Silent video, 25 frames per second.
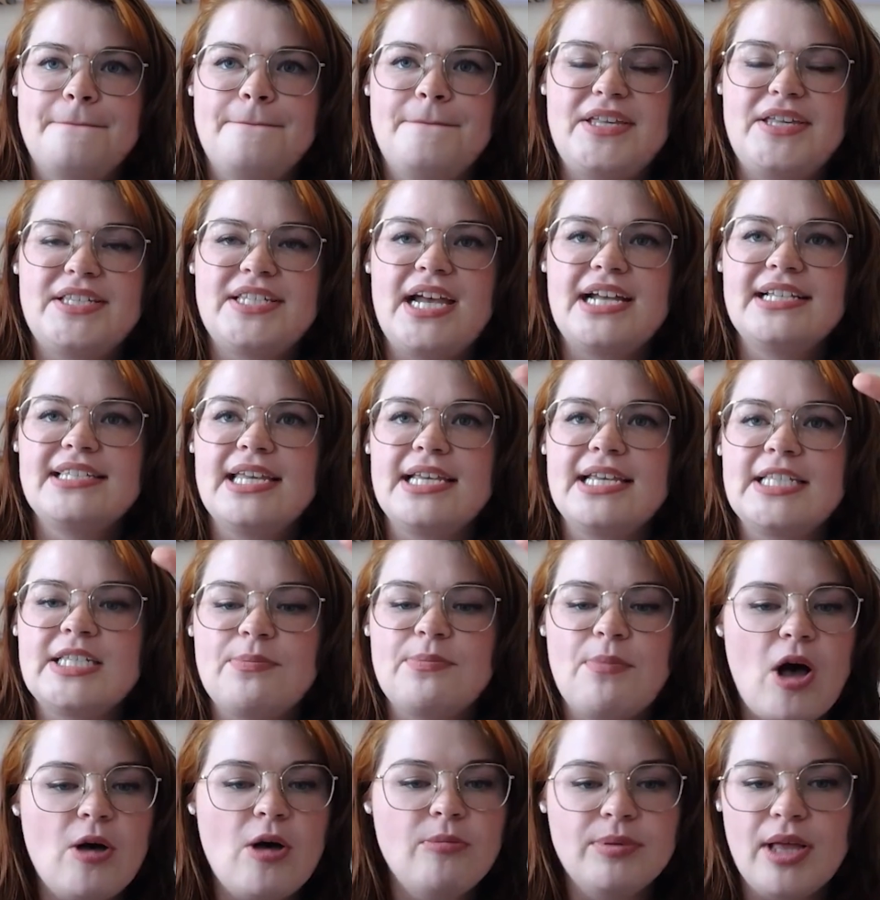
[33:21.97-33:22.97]
besides like
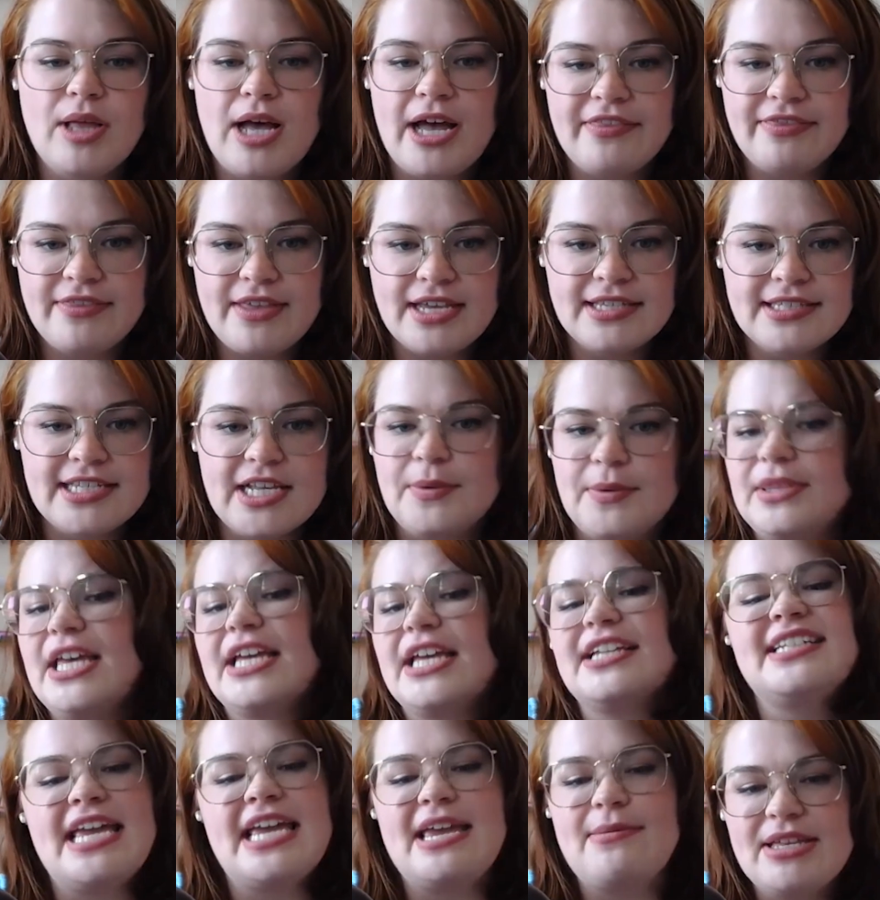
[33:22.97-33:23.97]
small plot things like
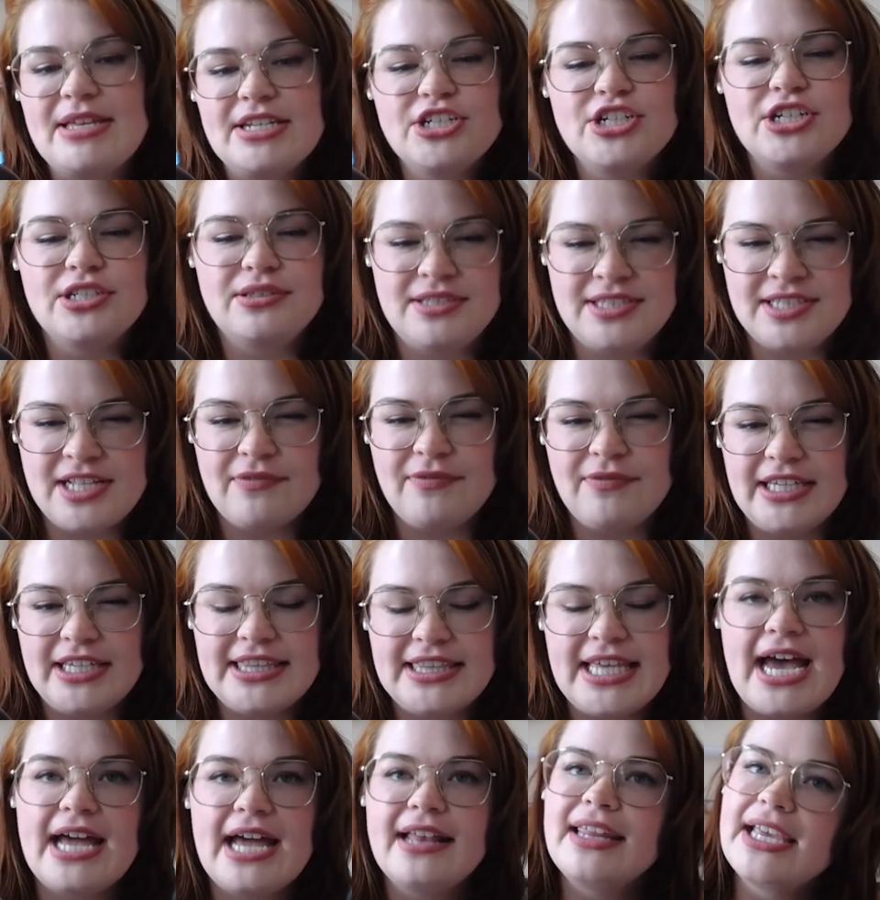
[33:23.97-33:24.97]
like Daemon stuff like
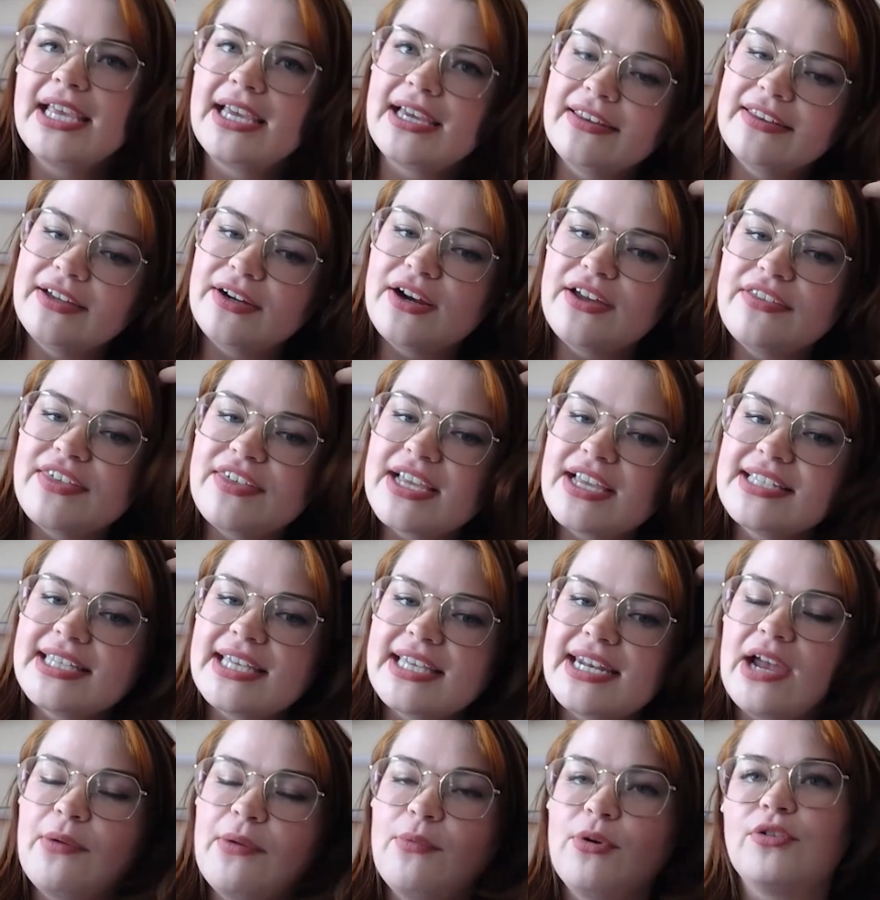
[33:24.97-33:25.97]
that. Like there are things
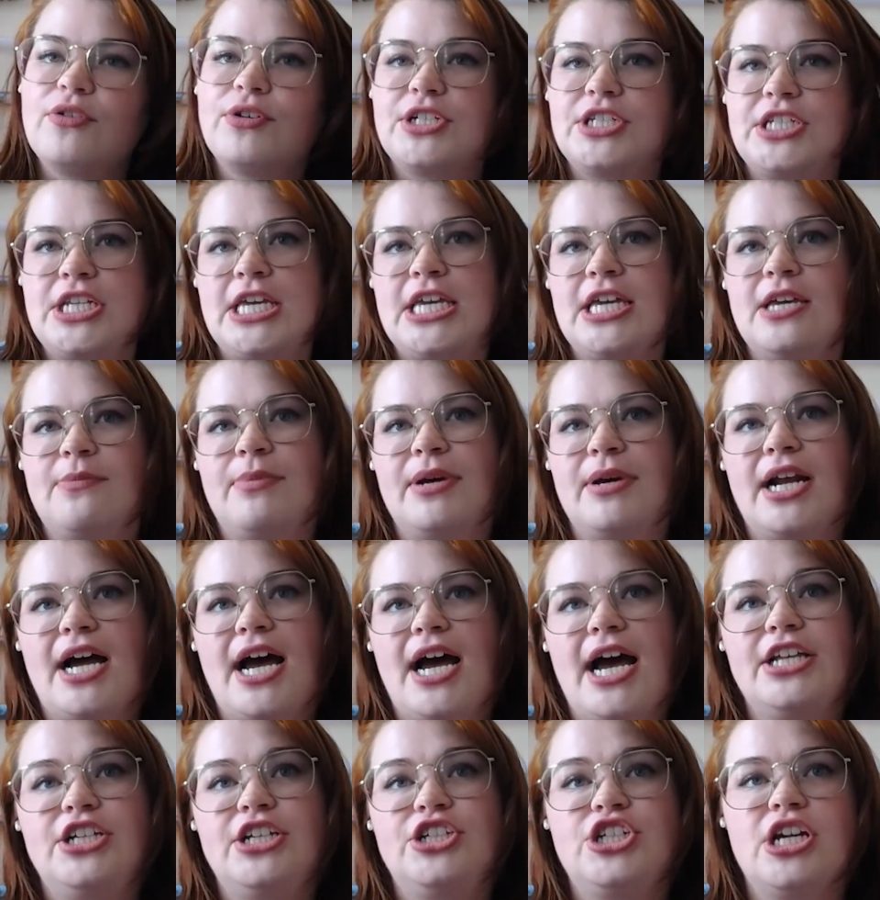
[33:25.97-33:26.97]
that I will critique, but
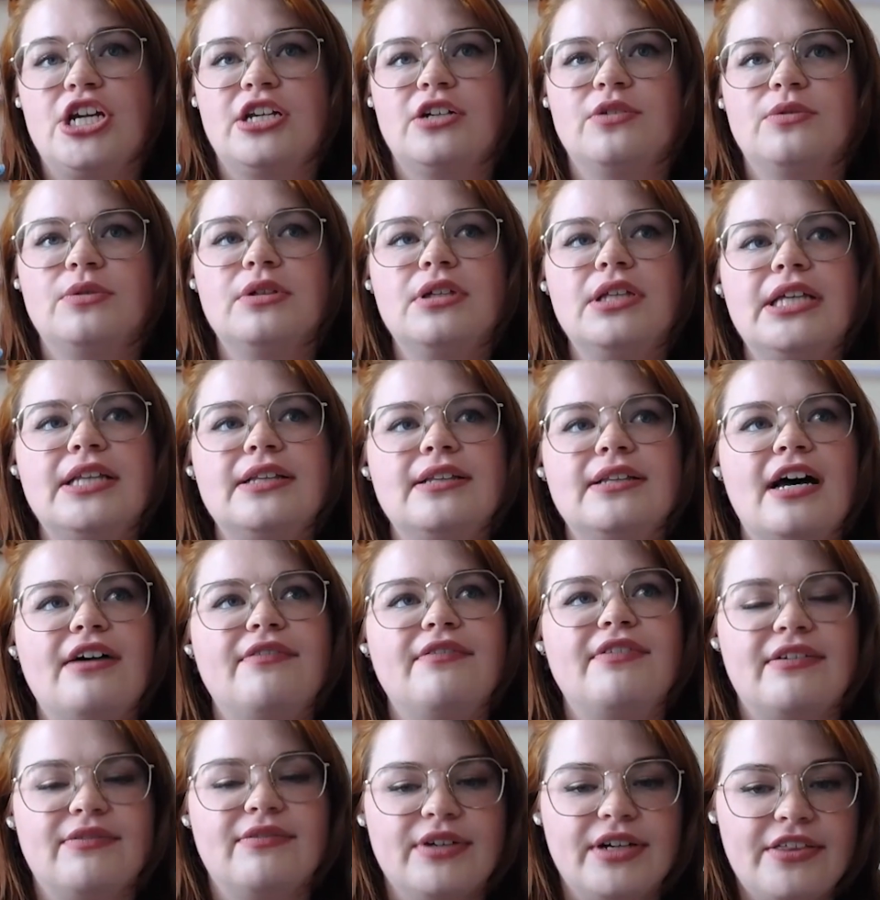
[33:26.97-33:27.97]
I generally
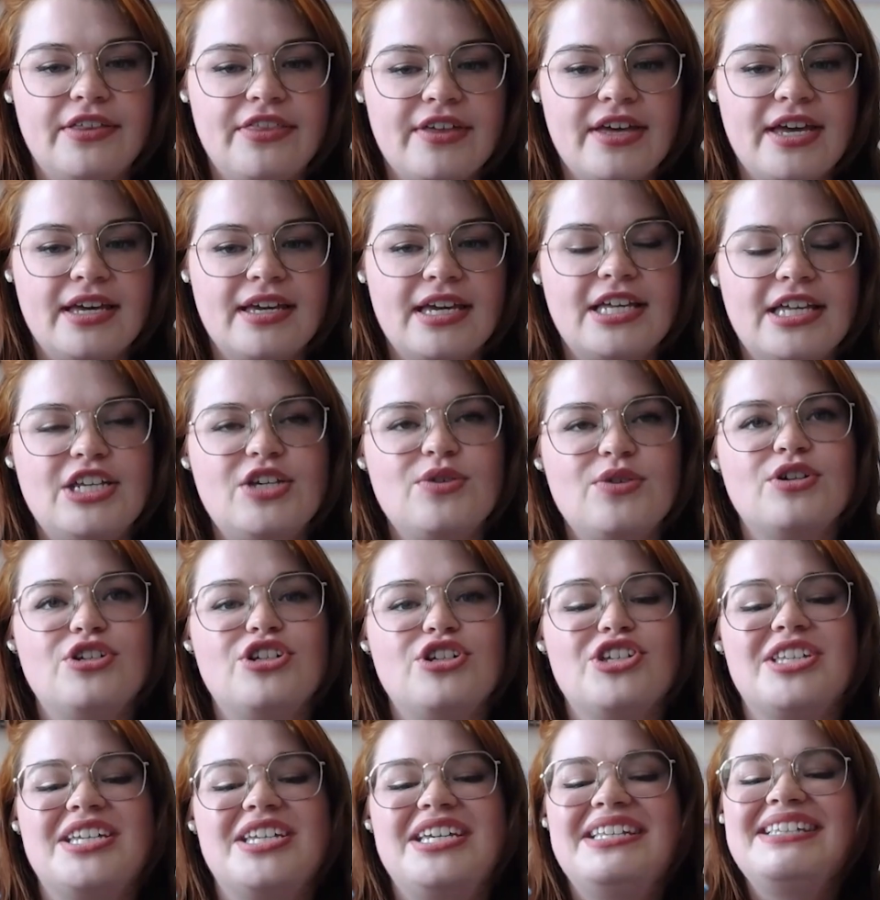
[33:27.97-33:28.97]
love everything and you can
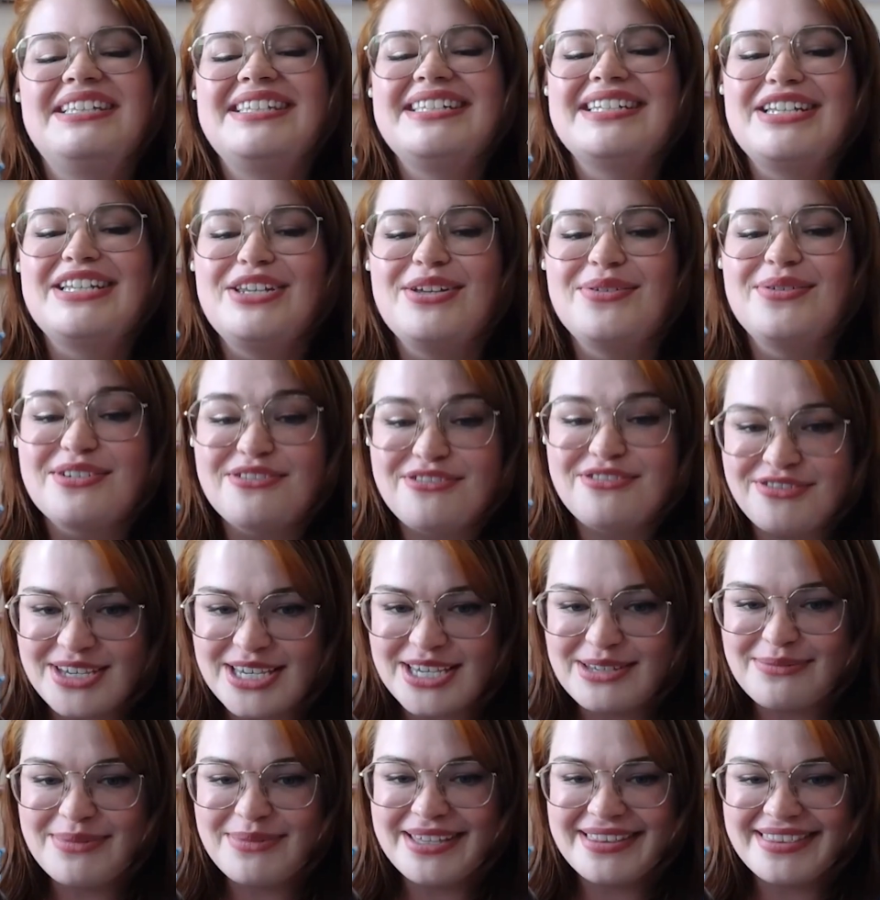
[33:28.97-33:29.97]
just continue to
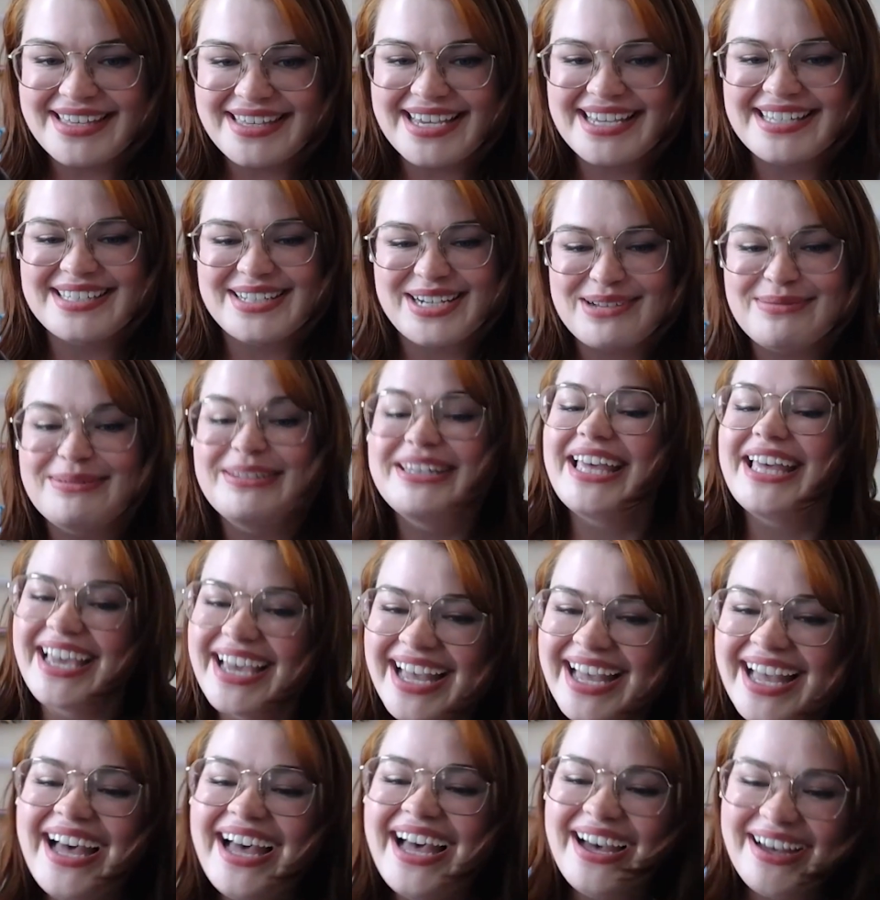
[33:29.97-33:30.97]
feed me things and I'll be like,
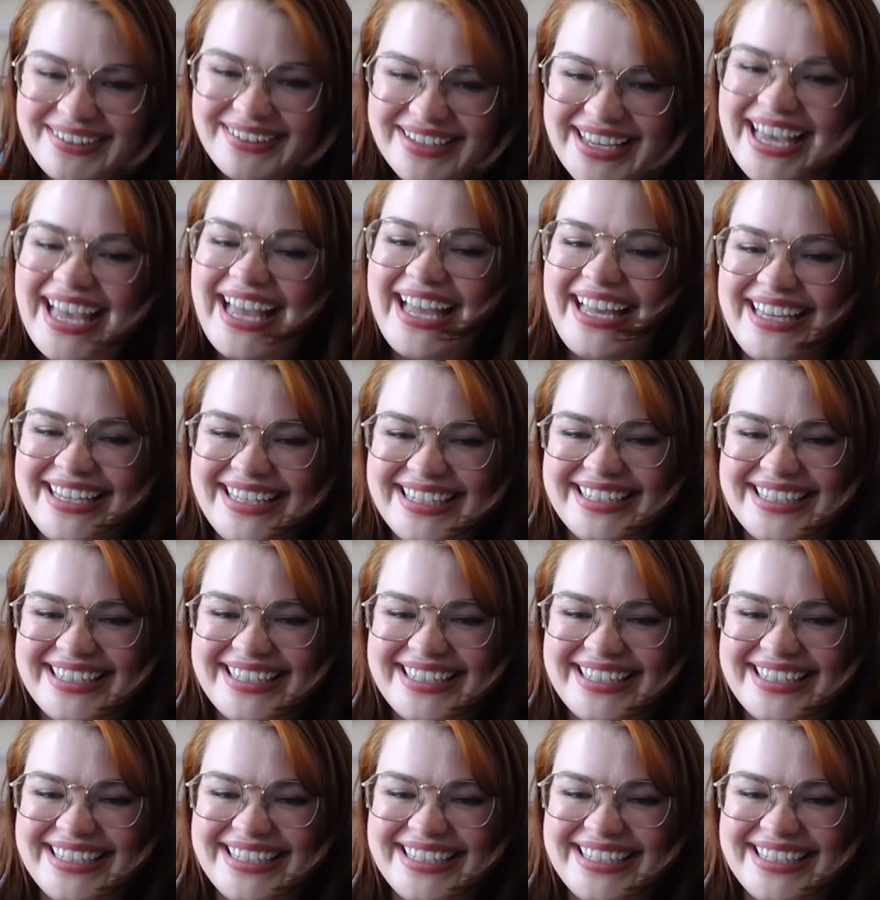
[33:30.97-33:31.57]
"Okay.